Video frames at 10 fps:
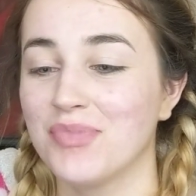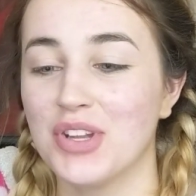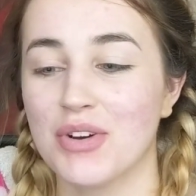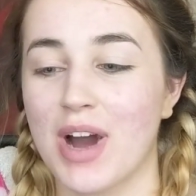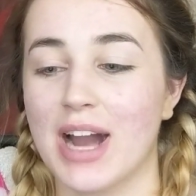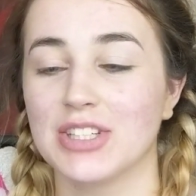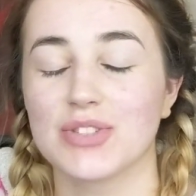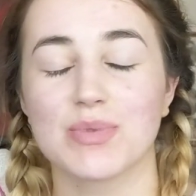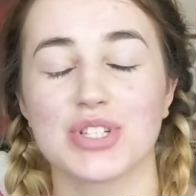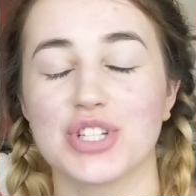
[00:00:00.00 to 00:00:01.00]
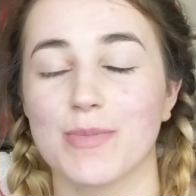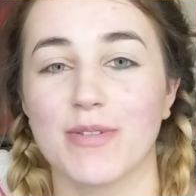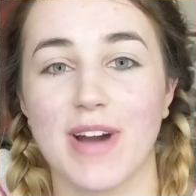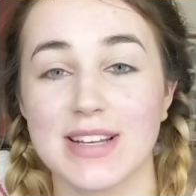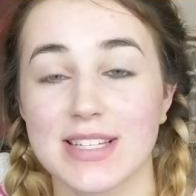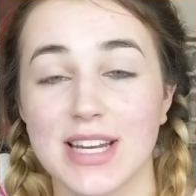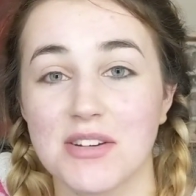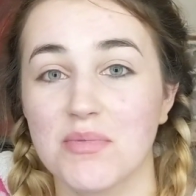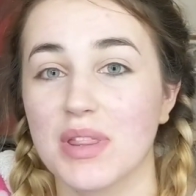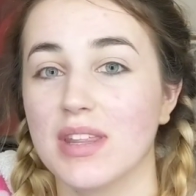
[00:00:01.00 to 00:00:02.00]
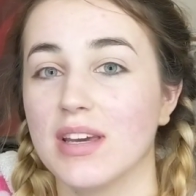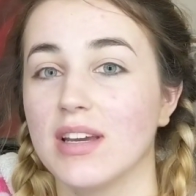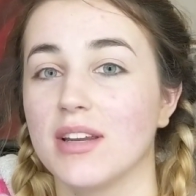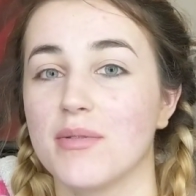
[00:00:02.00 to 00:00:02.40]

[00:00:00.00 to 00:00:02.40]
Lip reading: you know, I just was super fascinated with it.